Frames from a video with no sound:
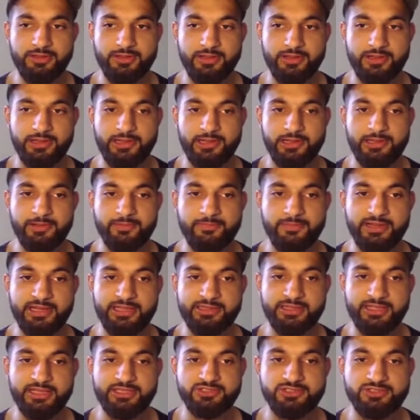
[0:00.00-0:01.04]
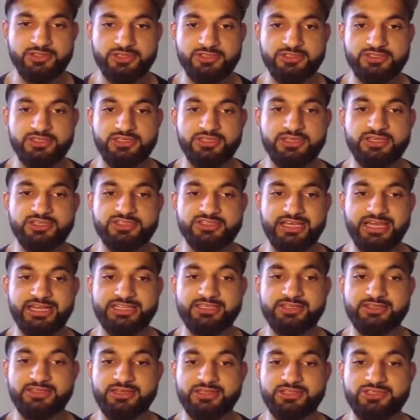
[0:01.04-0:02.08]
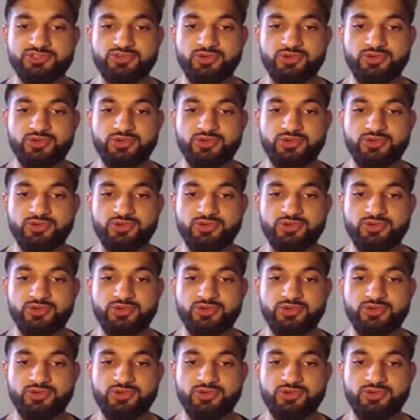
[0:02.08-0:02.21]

Um, and as you can see, it's added in.